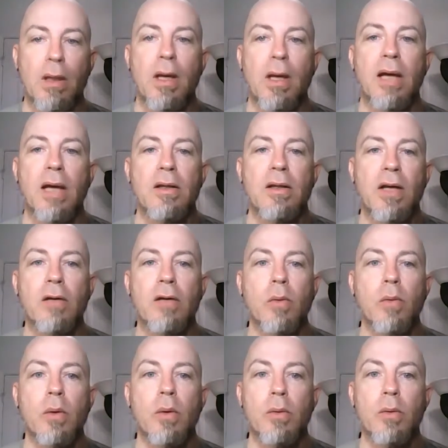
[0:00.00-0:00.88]
I take
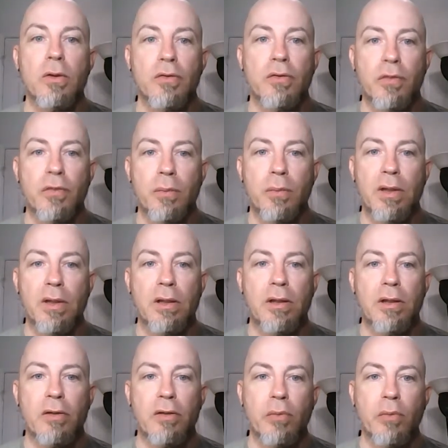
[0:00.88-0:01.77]
what works for me
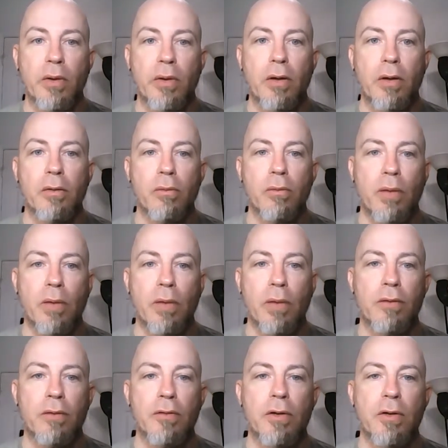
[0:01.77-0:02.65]
and disregard the
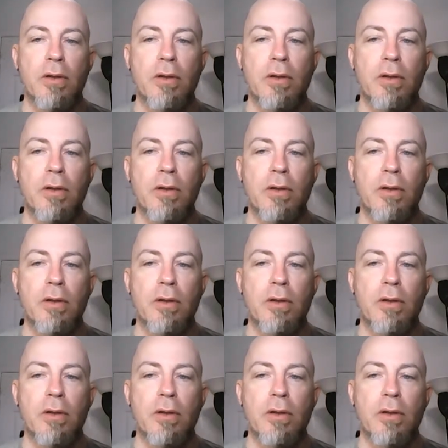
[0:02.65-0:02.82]
rest.